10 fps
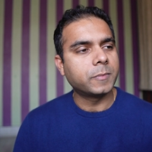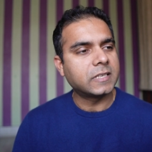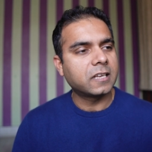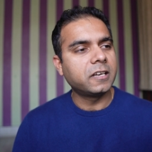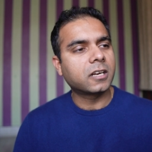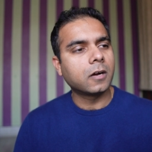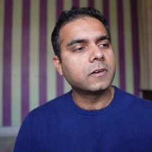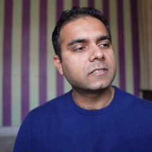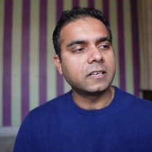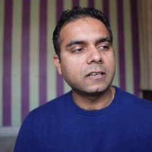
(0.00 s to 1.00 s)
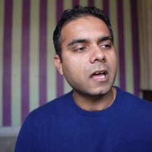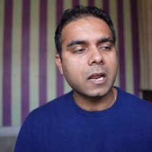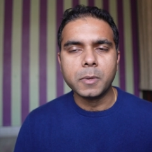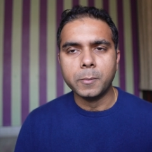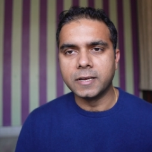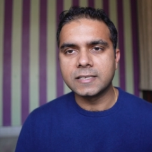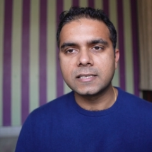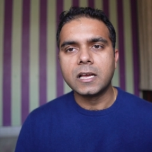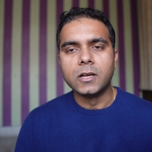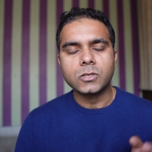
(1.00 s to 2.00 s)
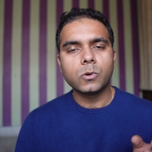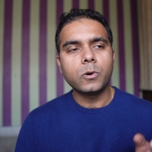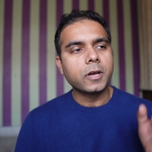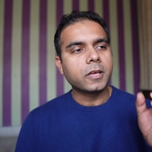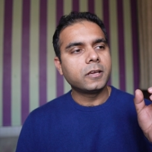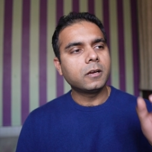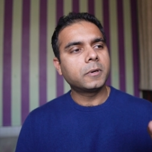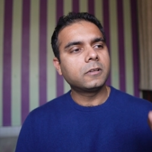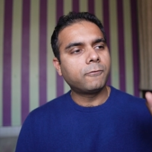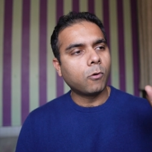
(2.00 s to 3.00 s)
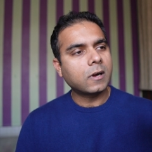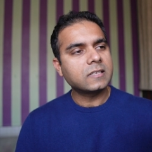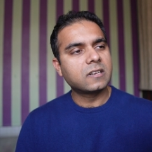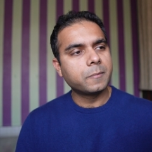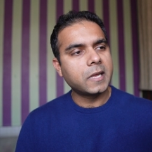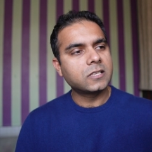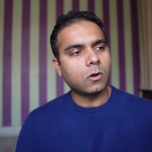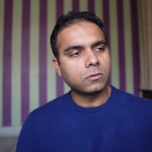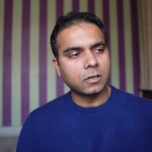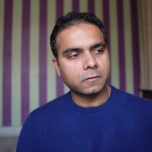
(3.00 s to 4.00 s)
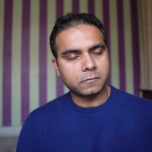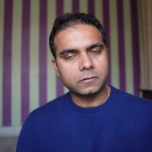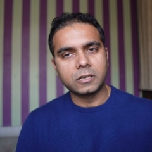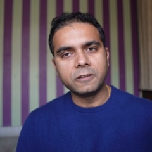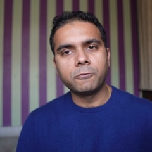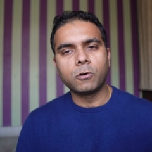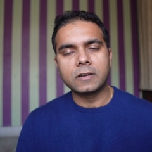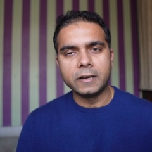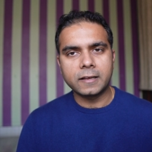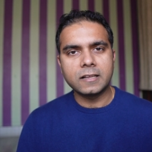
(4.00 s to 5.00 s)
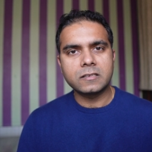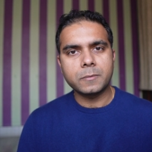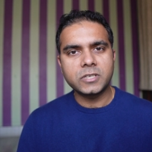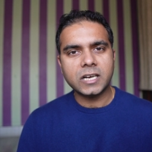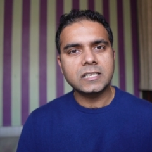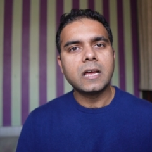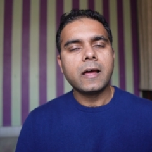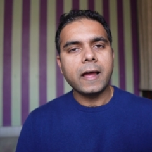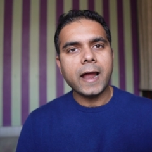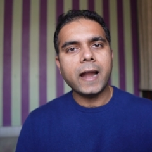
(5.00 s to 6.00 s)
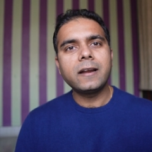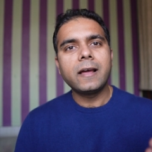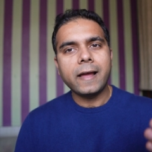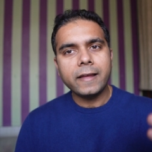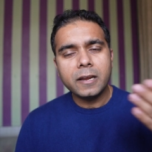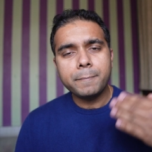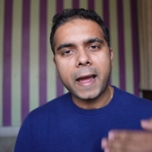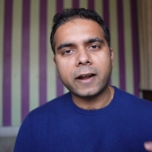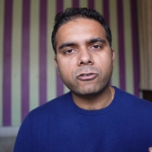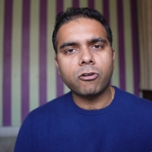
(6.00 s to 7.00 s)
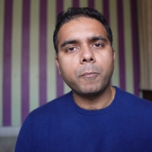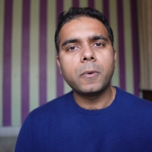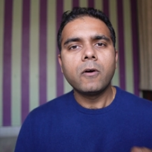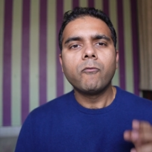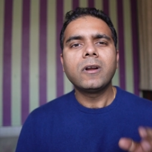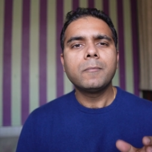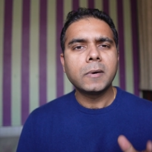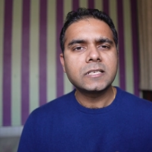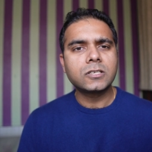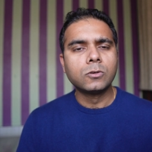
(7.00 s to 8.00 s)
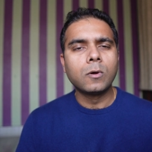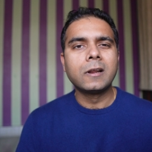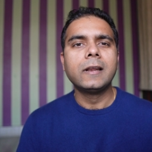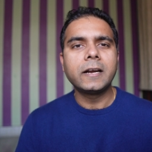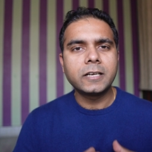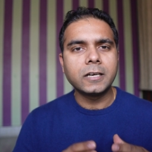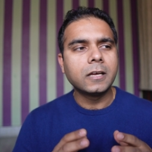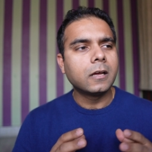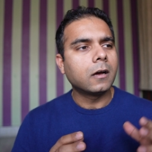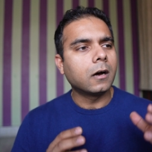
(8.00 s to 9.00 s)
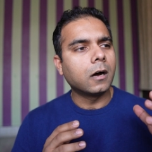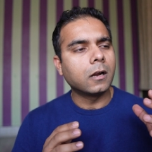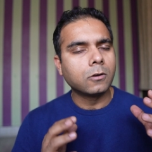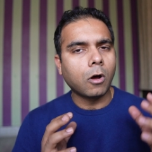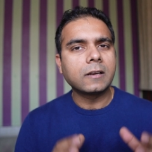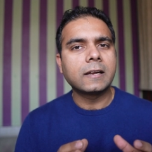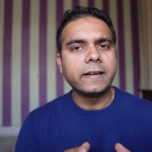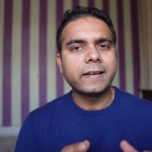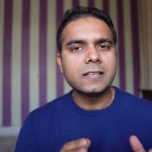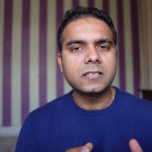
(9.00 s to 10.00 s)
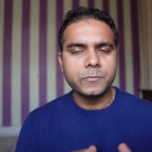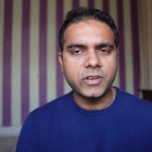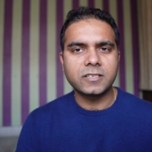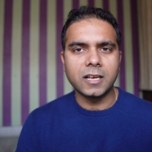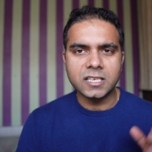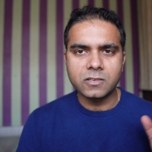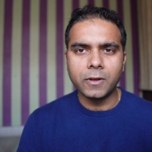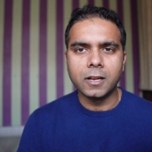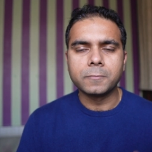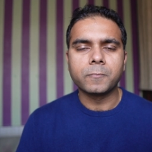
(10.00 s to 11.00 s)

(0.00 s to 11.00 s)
Basically, it covers the entire MBBS. So here, but the focus remains on the 3-4 clinical subjects, and in backdrop, one must know related non-clinical subjects as well.